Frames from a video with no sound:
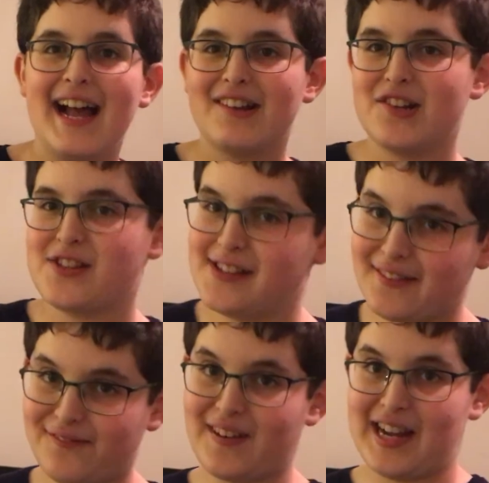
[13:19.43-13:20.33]
Actually, it's
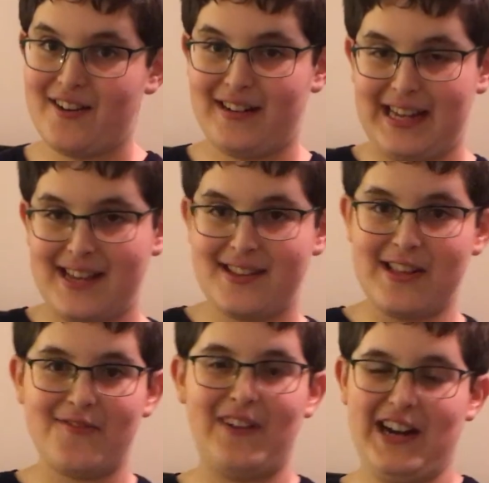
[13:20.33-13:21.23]
not Fire and Nice,
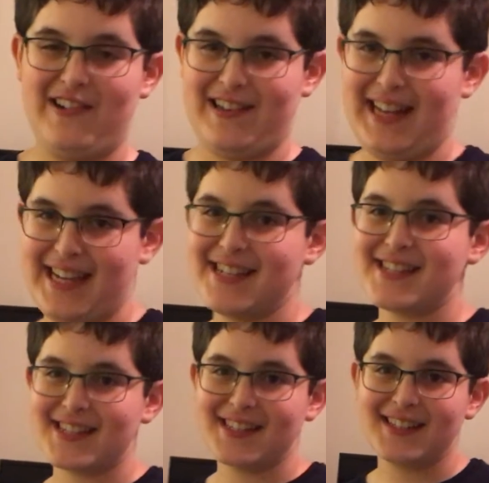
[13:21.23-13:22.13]
it's Fire and
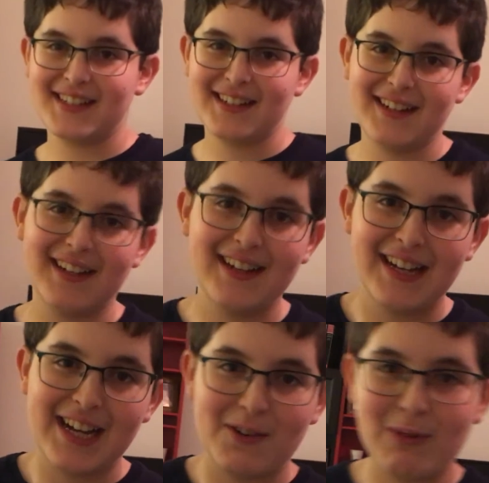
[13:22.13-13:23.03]
Nice.
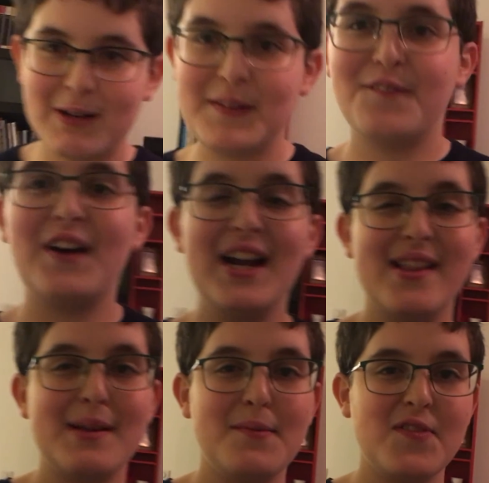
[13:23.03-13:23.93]
Where we find
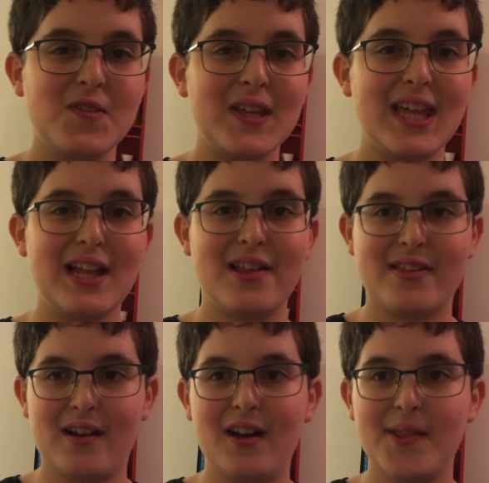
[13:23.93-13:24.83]
some of
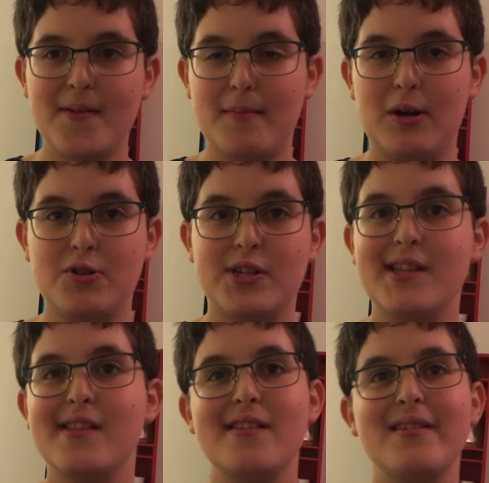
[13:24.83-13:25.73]
Unikitty's other
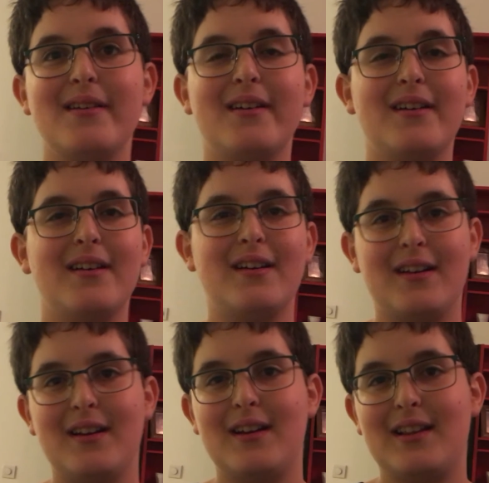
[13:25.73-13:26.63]
emotions,
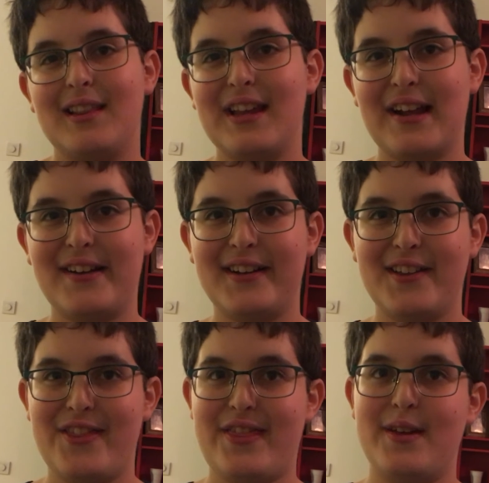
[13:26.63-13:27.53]
like
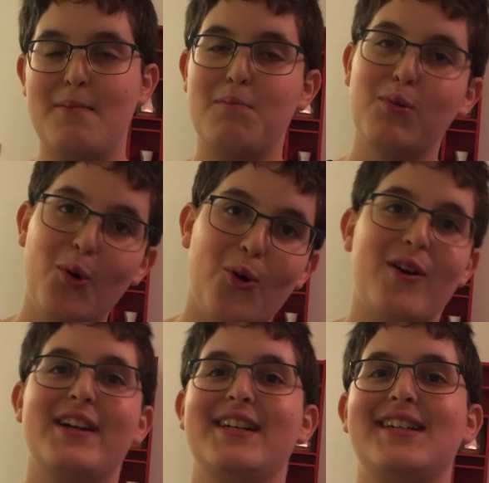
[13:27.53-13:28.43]
the
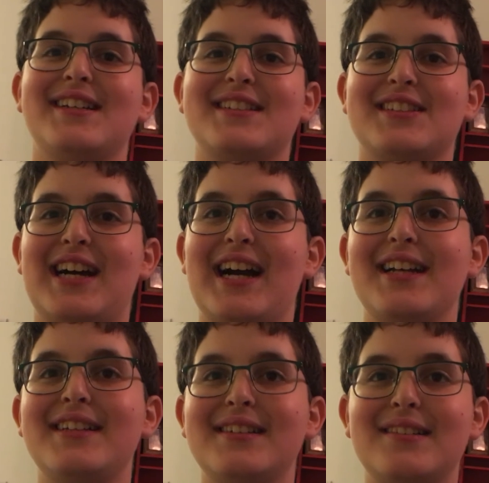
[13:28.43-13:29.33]
bored
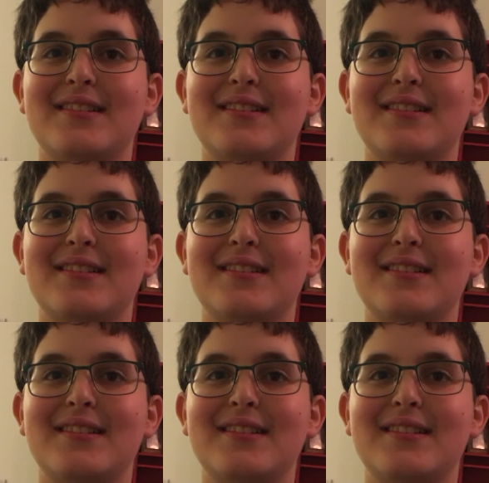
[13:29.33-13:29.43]
side